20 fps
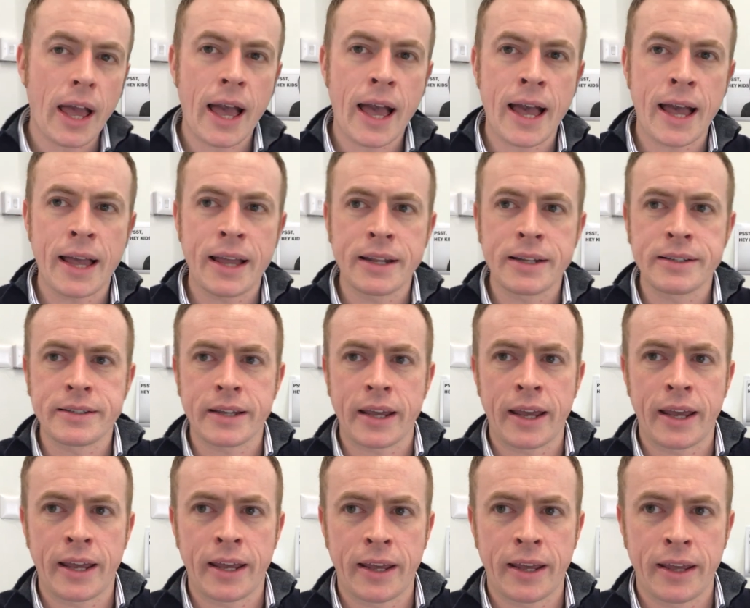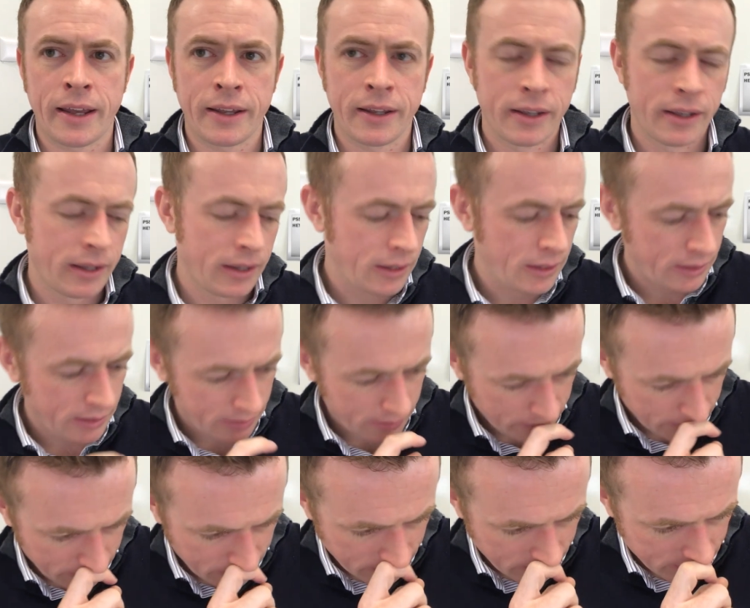and it
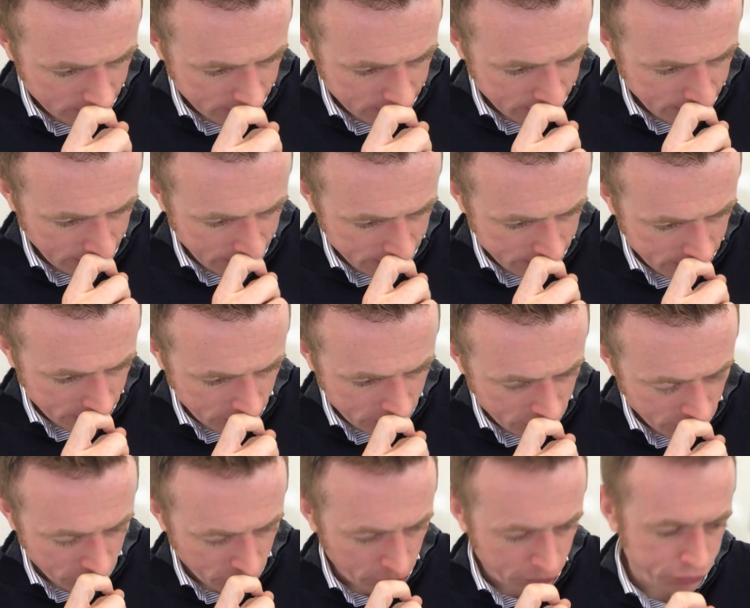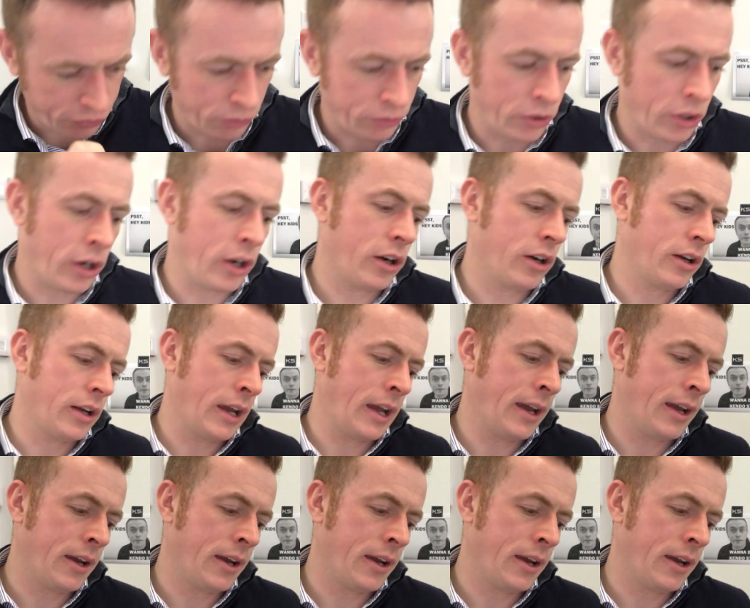says you should also not